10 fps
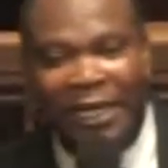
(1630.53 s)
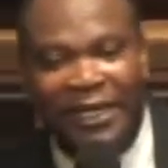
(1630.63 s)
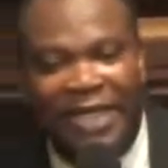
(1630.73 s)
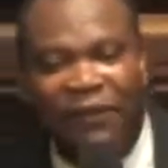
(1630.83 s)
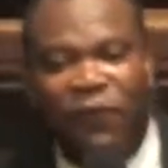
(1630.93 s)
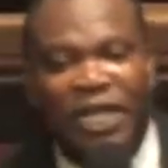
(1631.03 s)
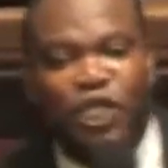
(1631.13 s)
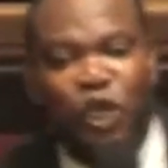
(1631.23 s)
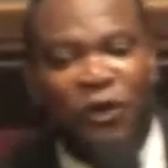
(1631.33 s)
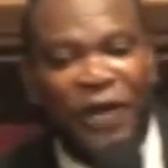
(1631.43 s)
devil
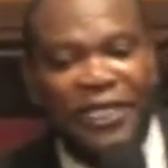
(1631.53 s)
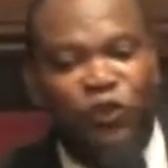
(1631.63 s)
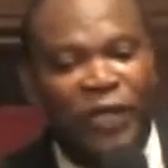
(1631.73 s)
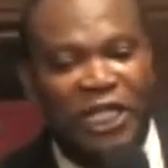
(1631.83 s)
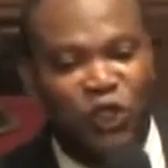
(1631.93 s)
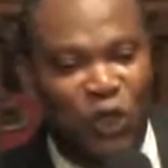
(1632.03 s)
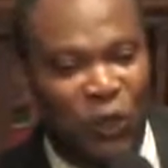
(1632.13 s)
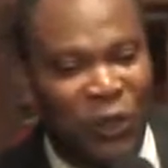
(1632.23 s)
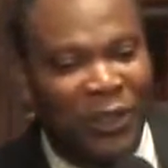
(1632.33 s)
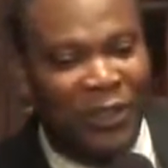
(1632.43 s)
is not ready to let you
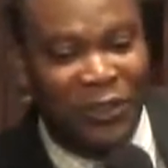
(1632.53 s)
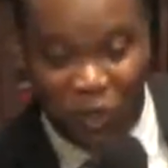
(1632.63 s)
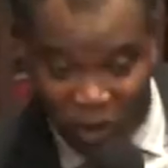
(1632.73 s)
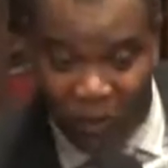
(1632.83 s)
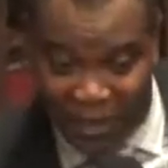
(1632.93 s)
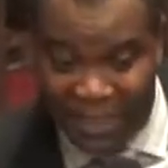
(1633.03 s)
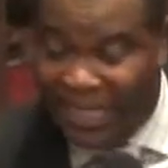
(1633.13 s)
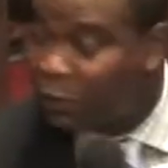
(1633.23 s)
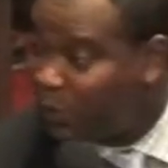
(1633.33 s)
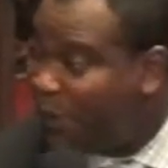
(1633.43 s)
go. You saw what he
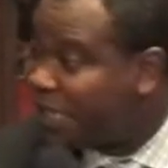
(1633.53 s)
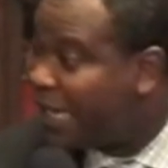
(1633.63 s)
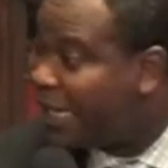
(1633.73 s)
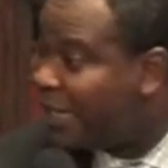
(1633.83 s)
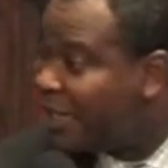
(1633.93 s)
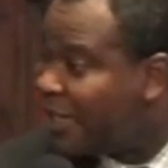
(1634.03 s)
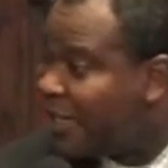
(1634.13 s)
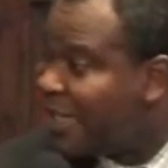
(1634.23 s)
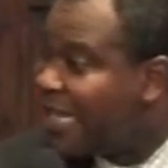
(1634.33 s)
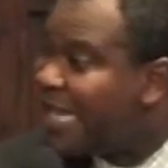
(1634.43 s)
did with Peter.
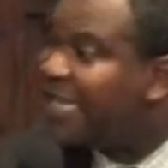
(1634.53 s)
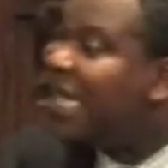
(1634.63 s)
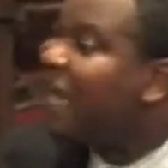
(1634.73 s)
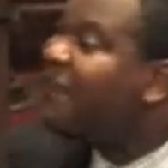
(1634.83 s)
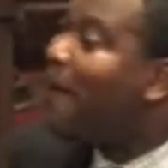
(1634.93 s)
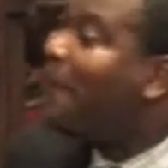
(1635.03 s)
He delivered